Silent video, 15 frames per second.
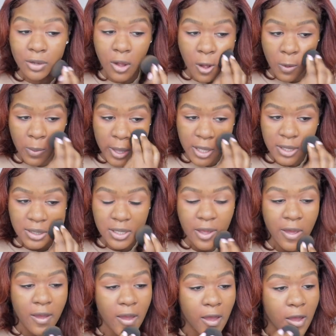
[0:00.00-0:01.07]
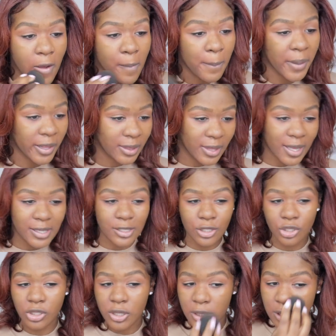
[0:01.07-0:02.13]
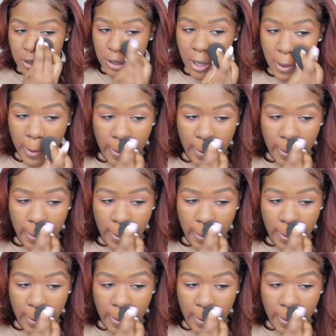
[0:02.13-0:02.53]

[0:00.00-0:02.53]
always. But this is just,